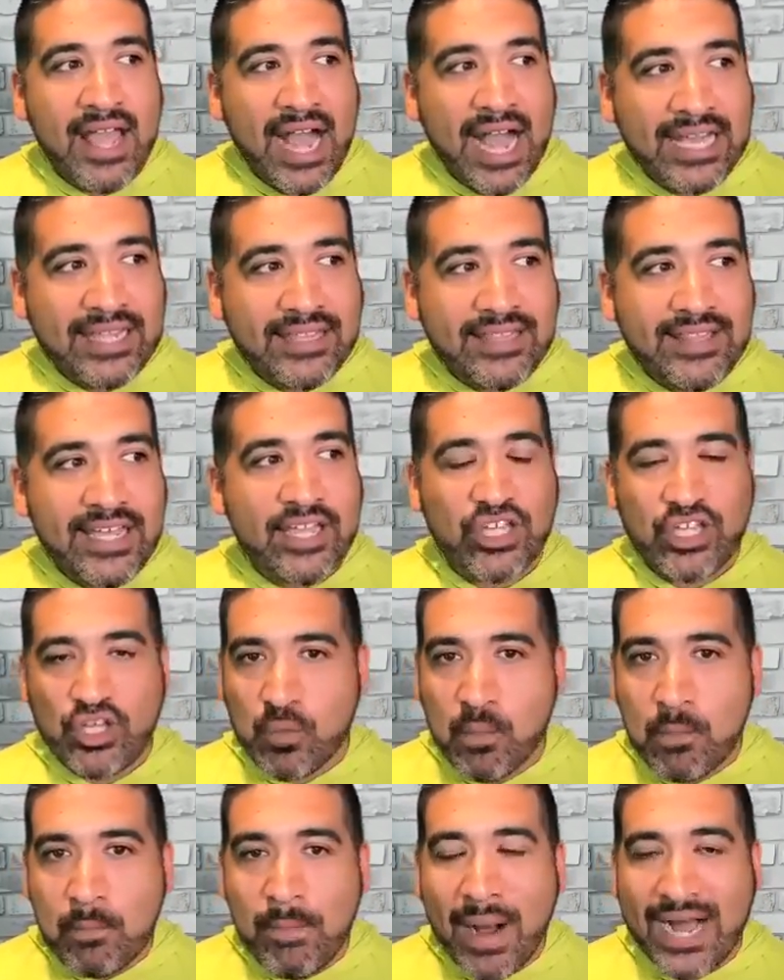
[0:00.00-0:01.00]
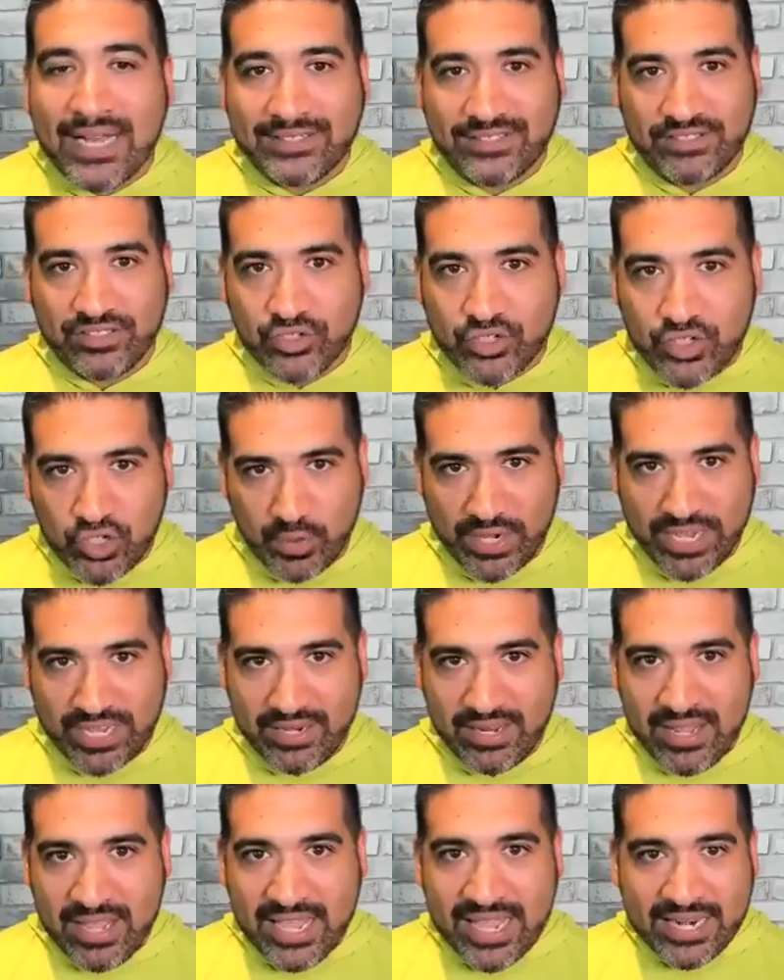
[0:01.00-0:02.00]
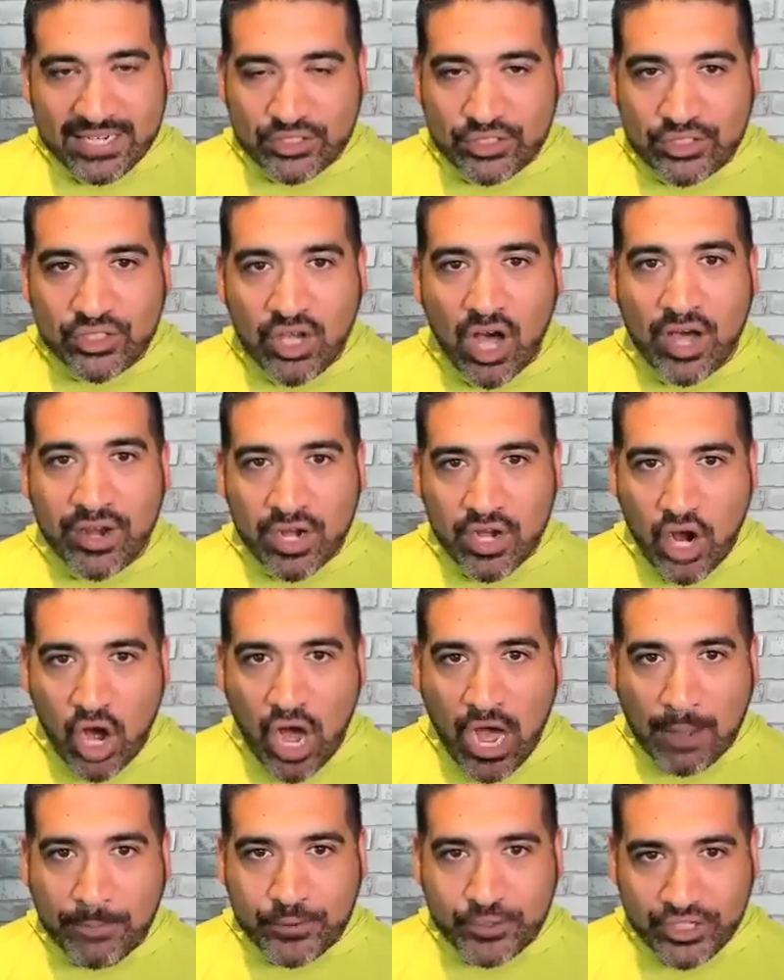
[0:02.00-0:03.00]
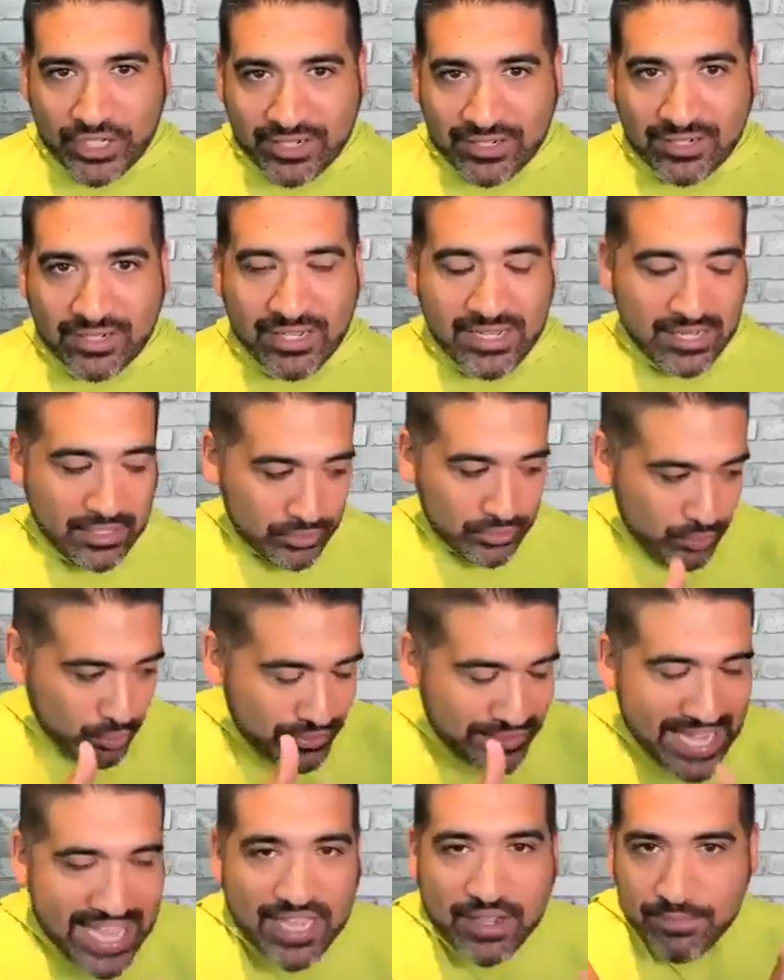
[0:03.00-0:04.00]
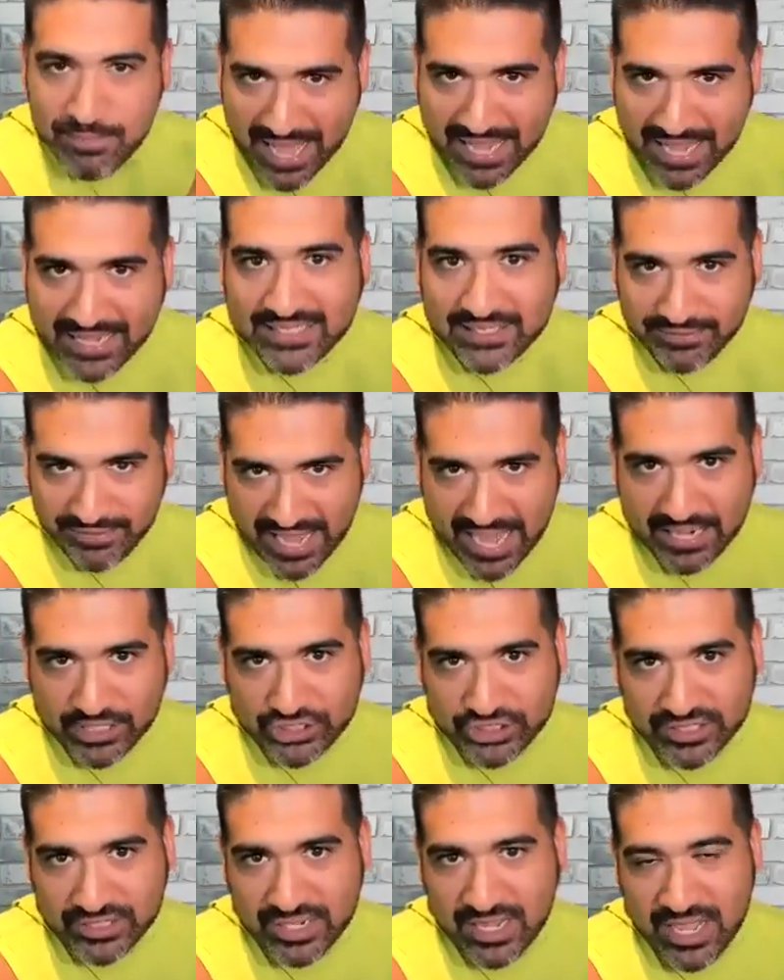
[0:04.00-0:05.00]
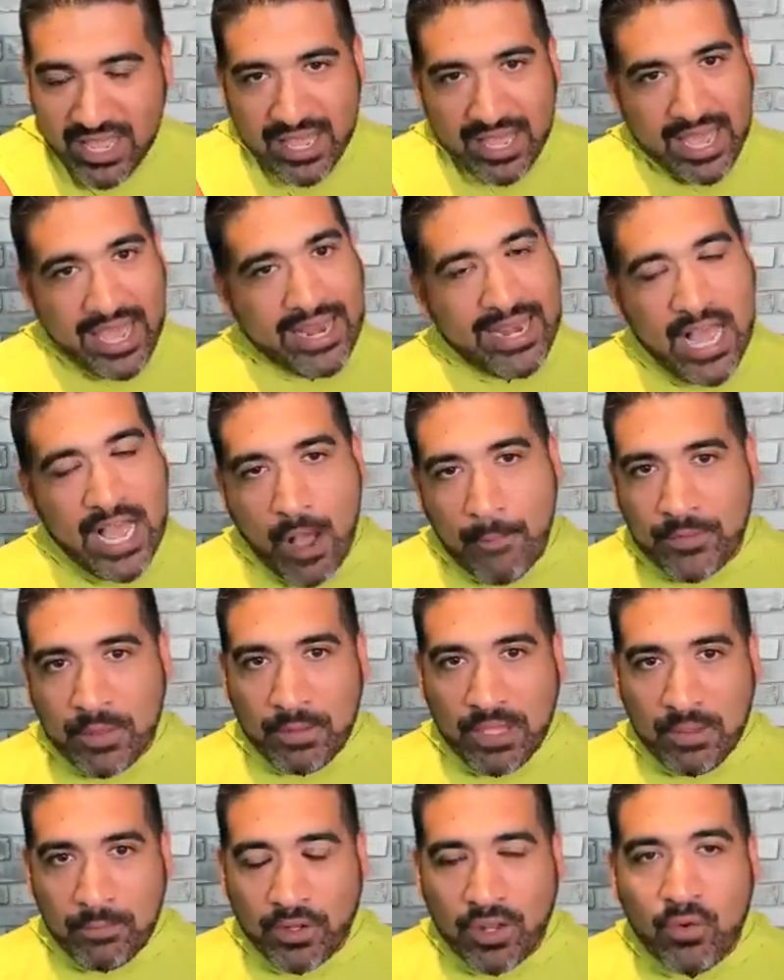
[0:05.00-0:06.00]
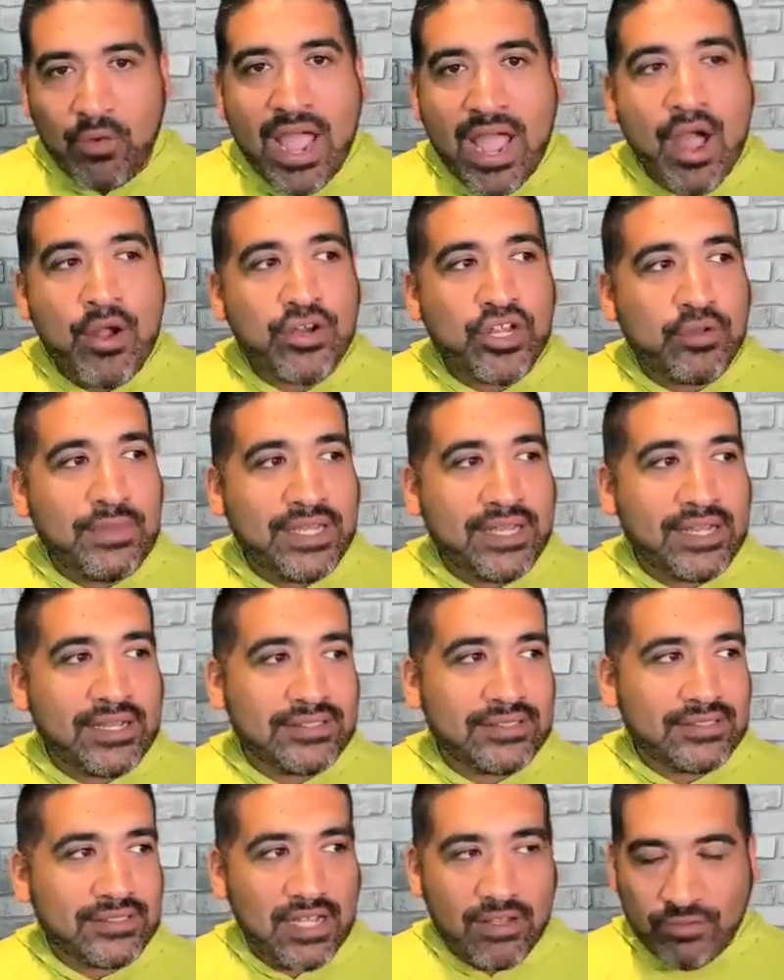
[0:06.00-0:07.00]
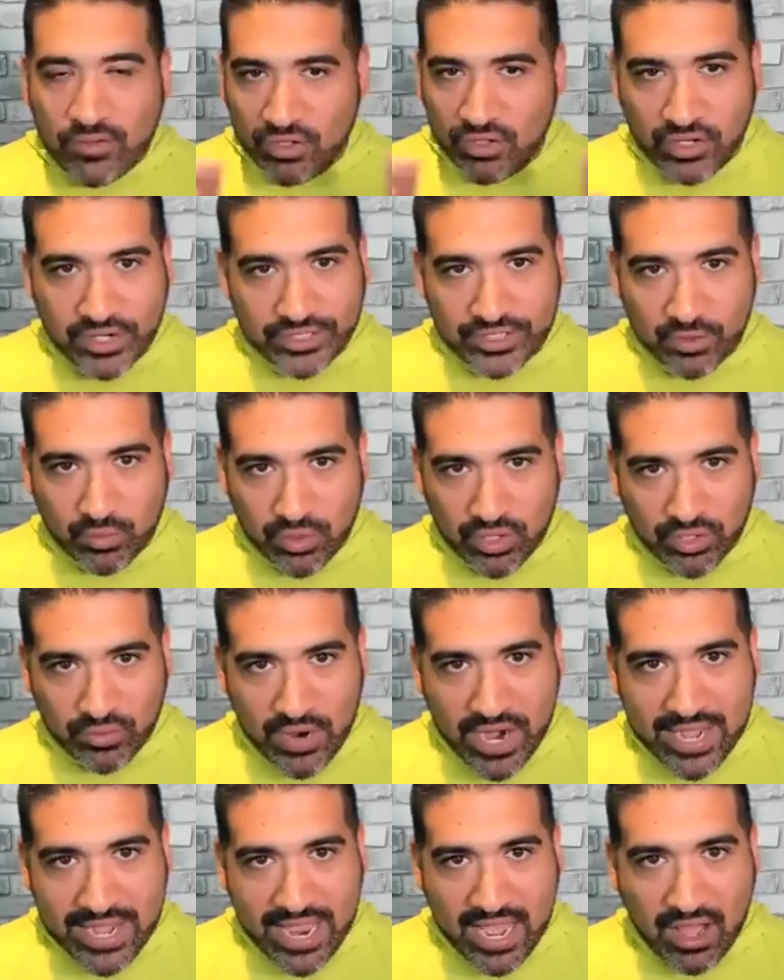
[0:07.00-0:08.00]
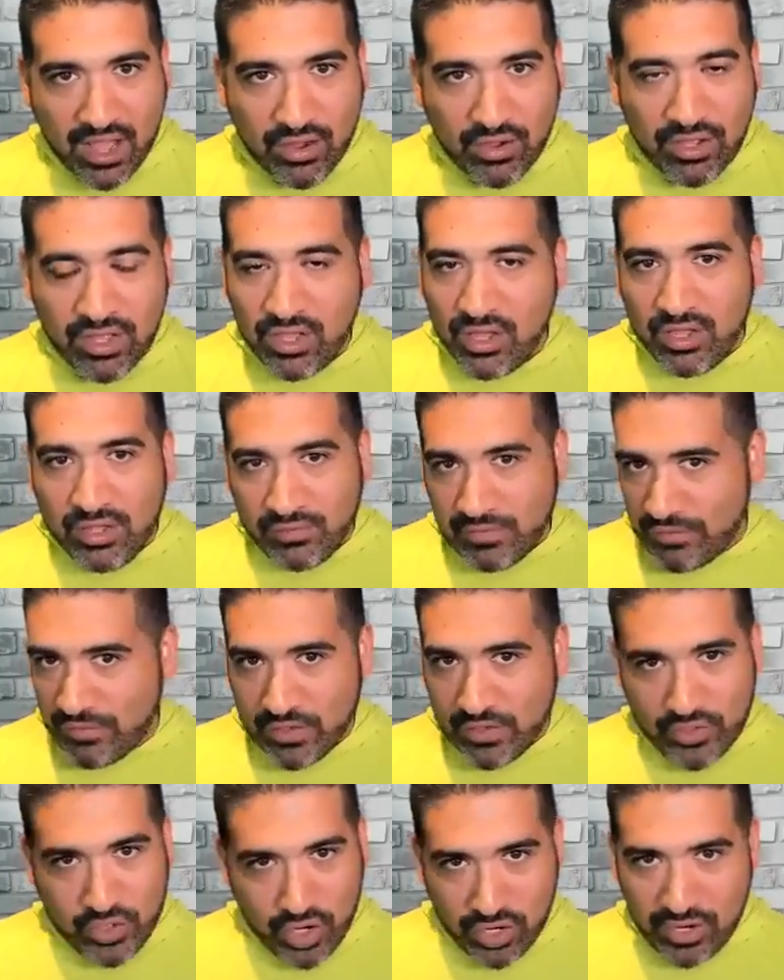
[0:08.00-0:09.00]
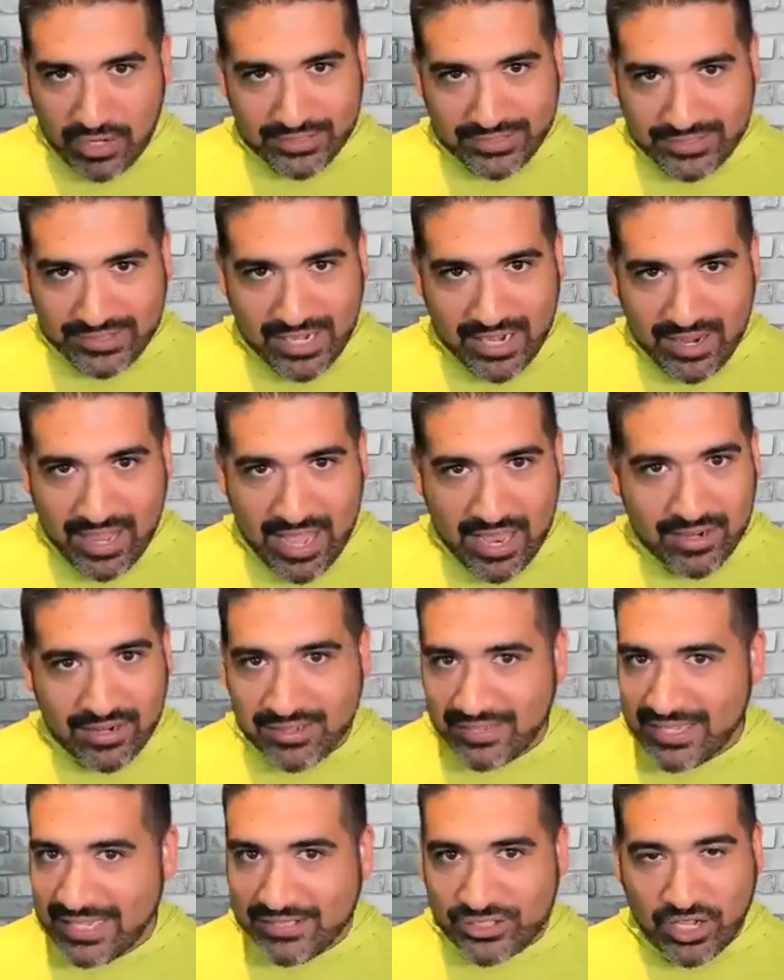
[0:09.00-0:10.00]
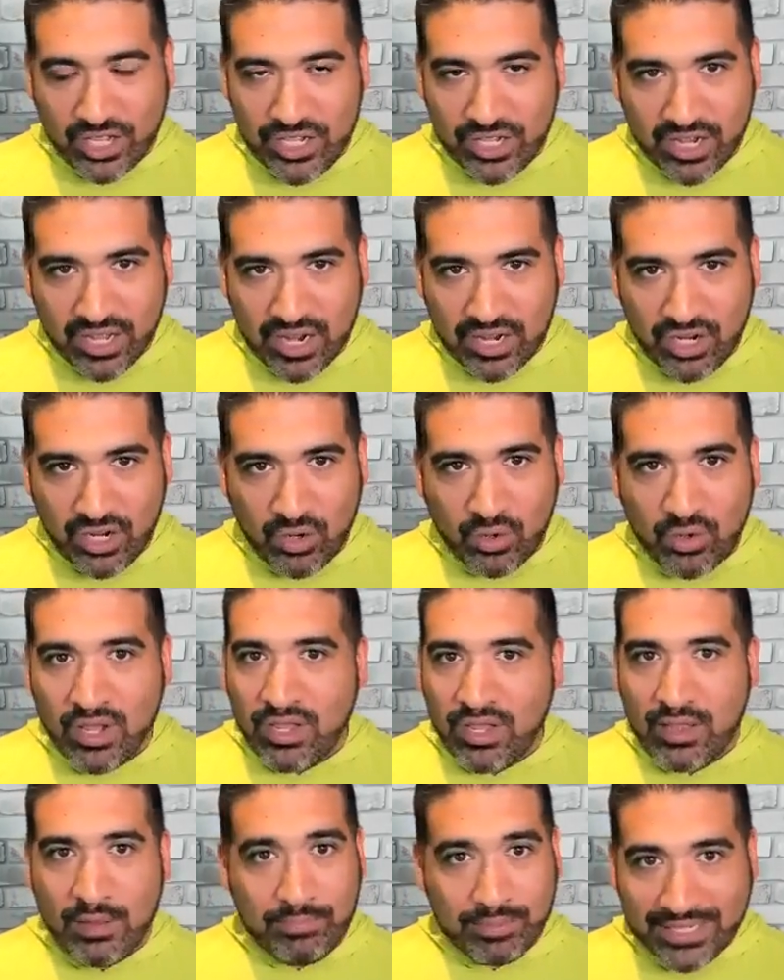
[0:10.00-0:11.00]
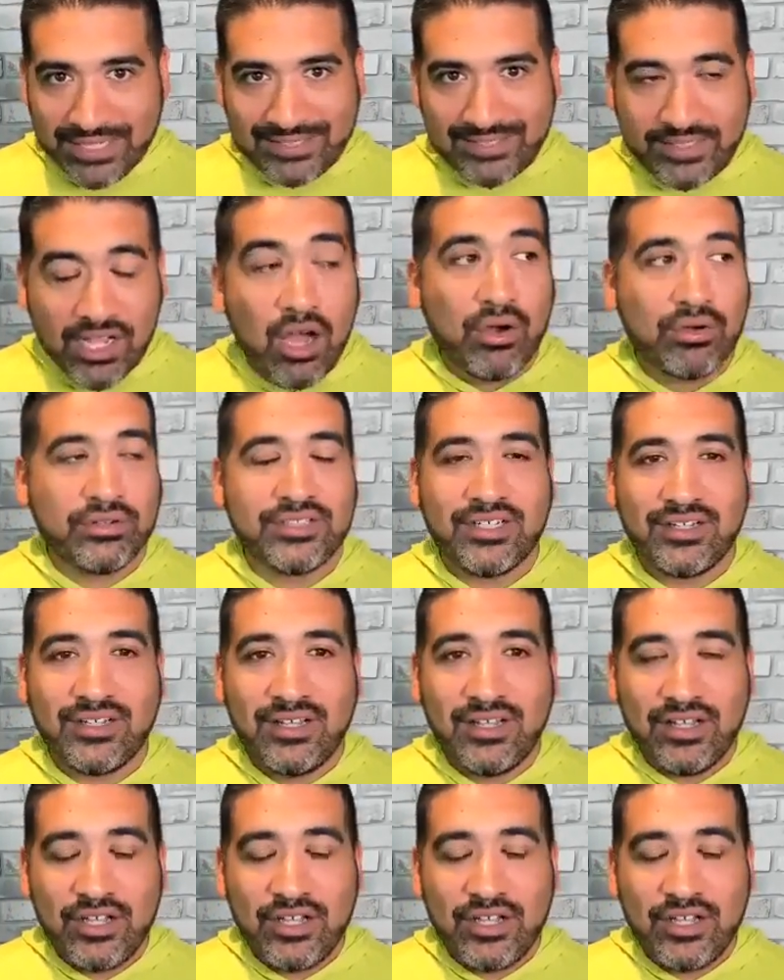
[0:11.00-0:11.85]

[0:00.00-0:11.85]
I think you must do it. It is not an option to take massive action and help the people around you. Because if you look at the world right now, if you turn on CNN, that's all you got to do. And please don't.